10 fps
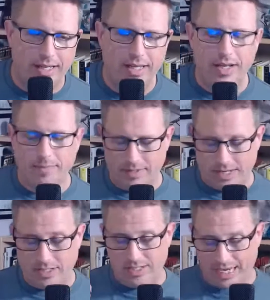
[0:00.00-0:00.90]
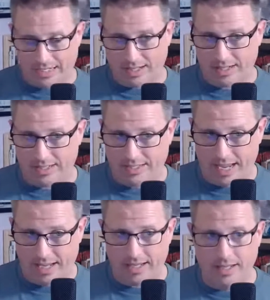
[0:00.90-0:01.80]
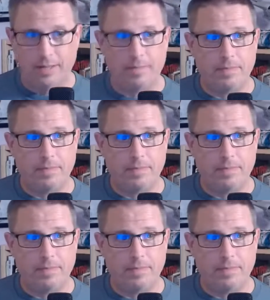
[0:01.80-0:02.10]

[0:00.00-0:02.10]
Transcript: It doesn't taste like steak.